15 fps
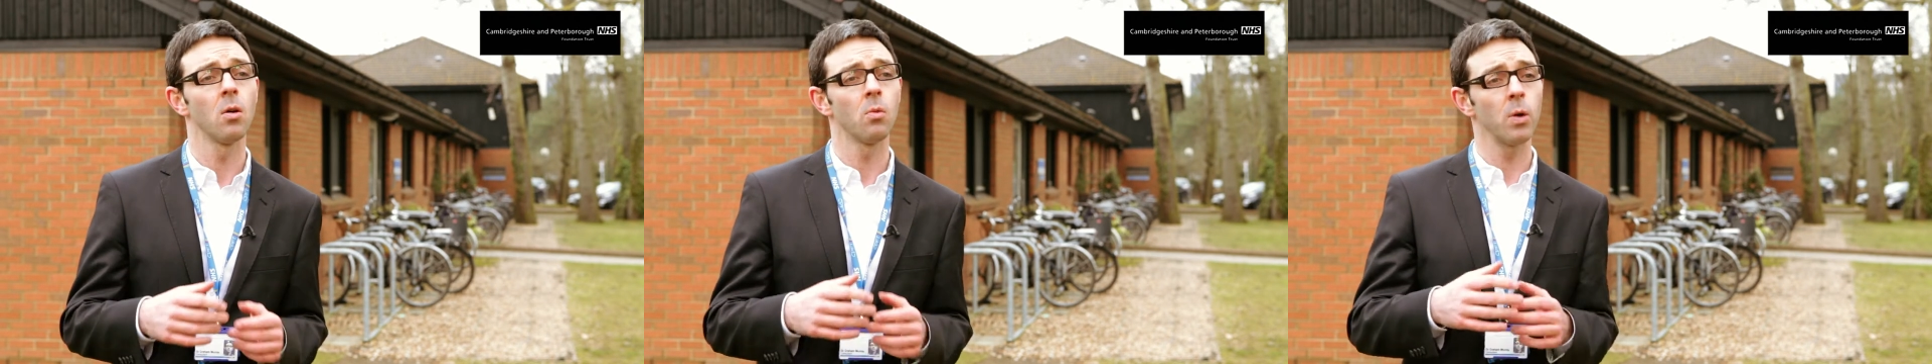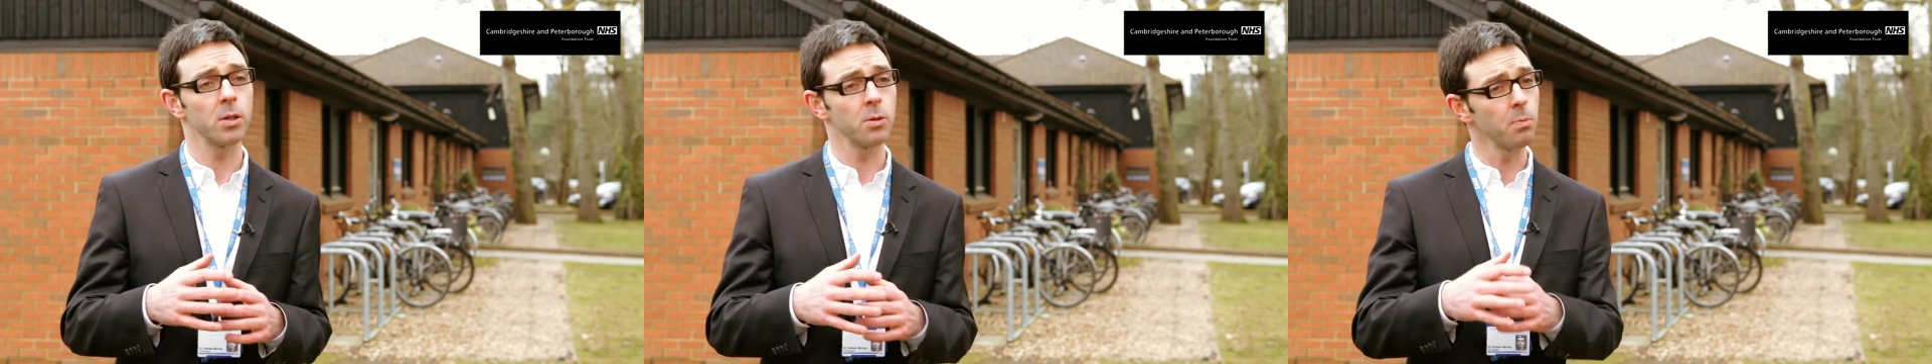
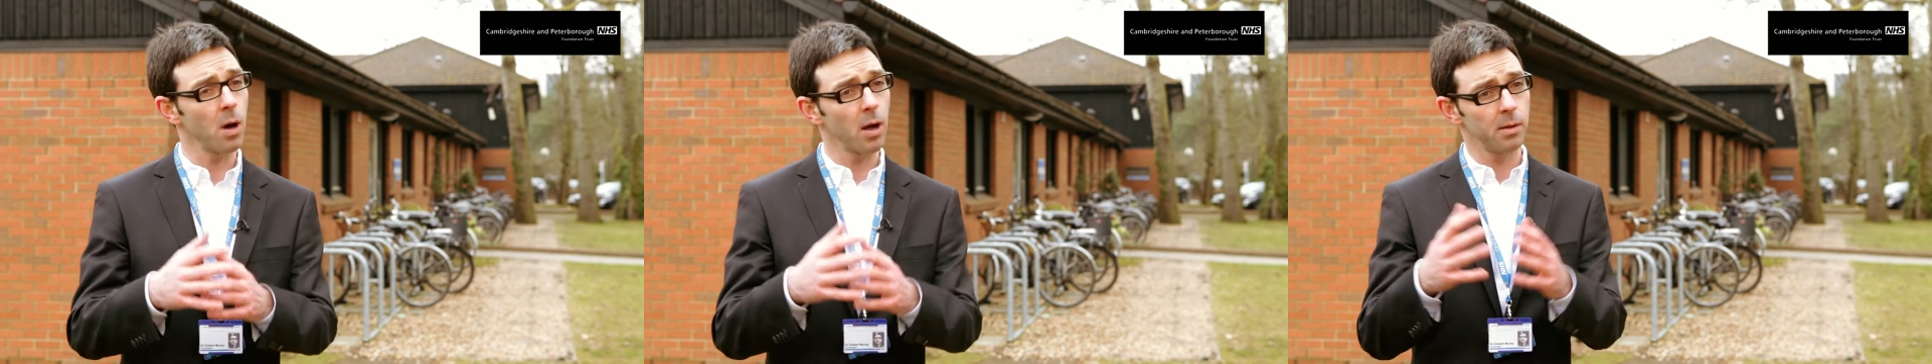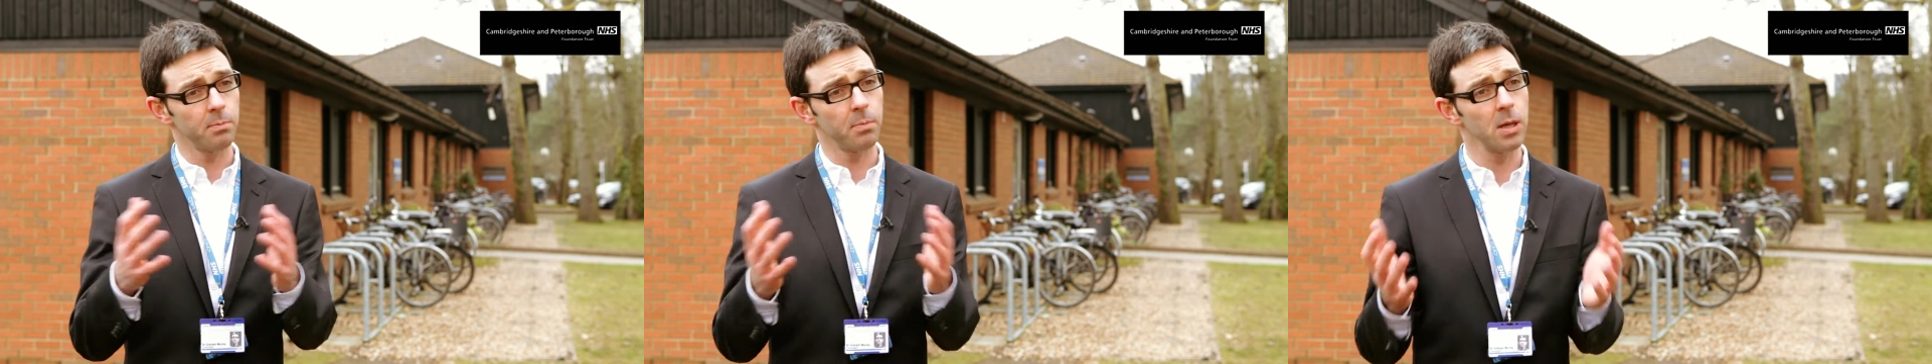which
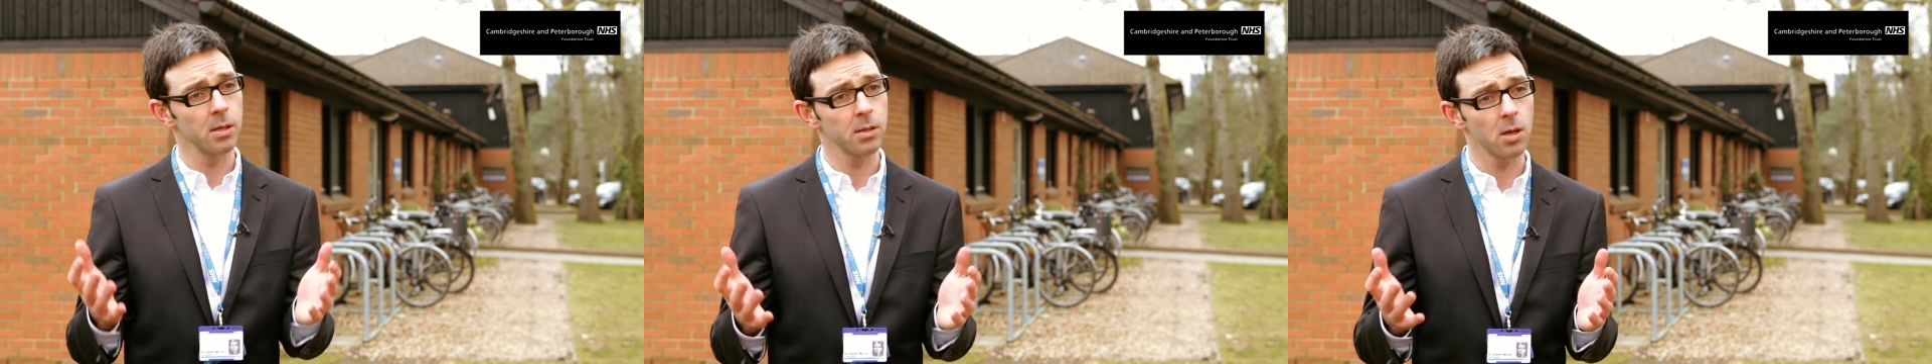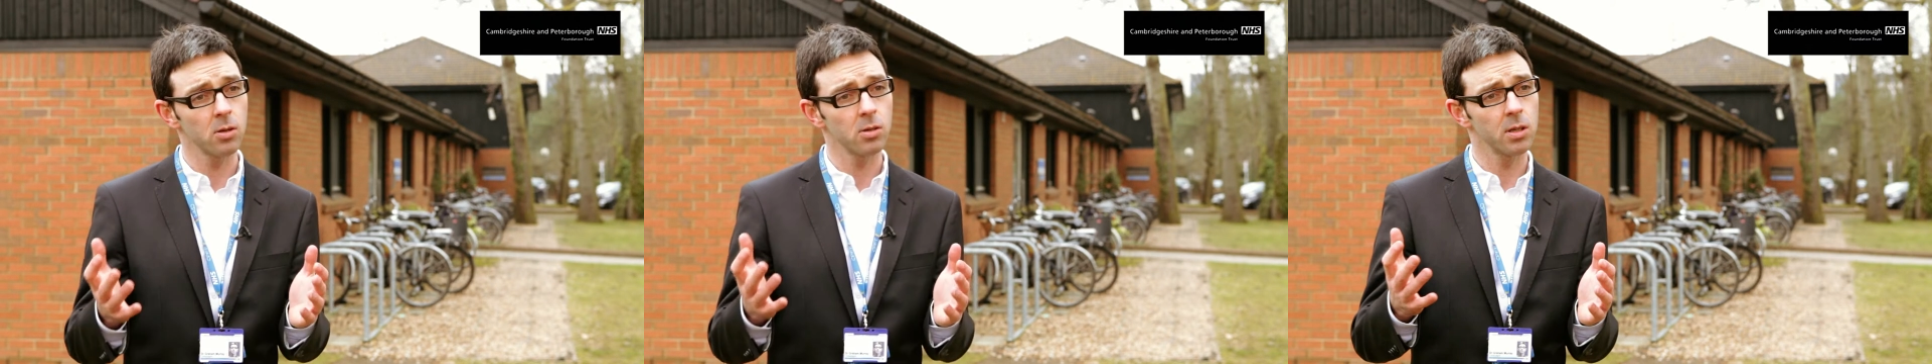might be
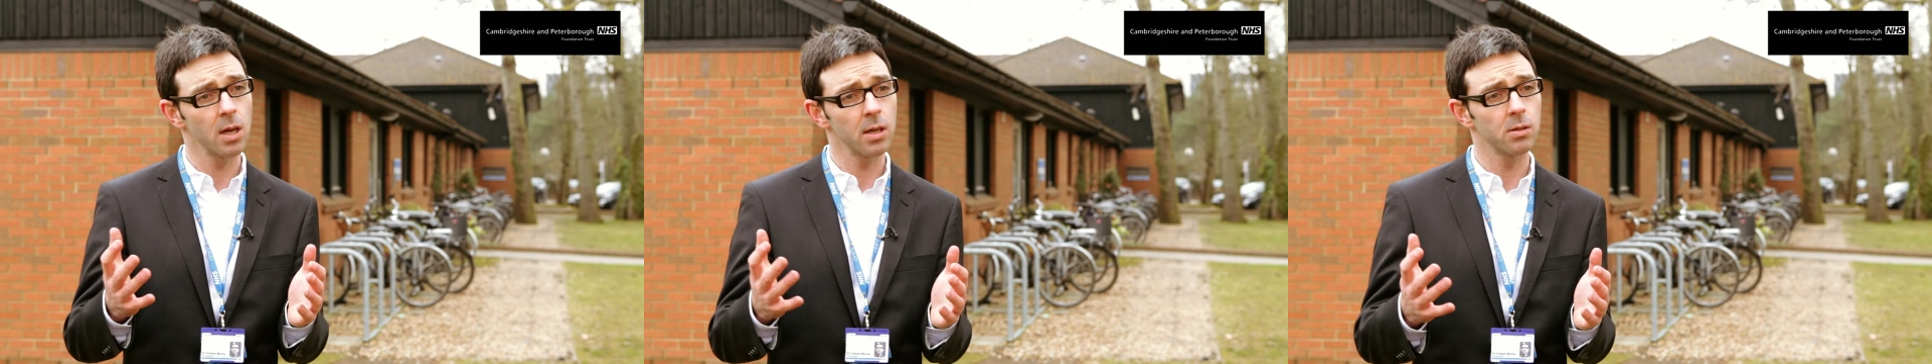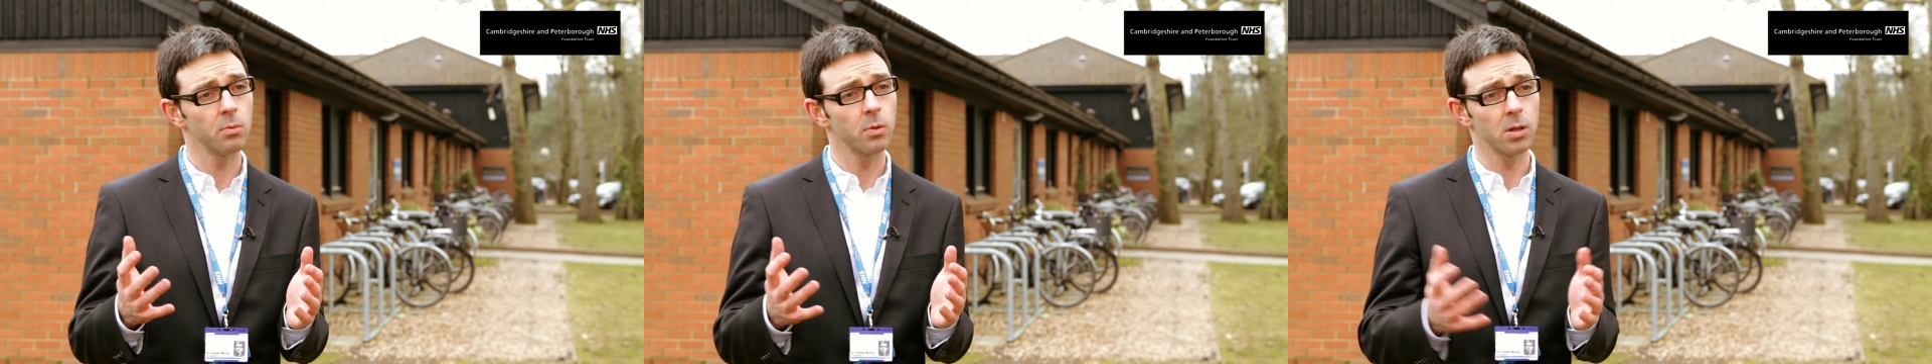
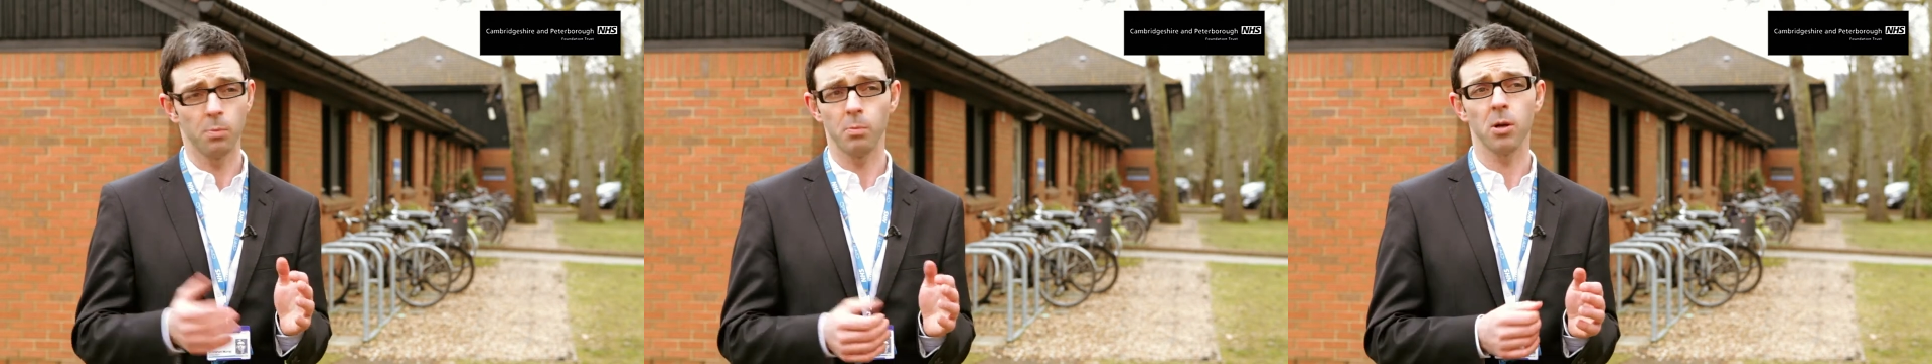associated with the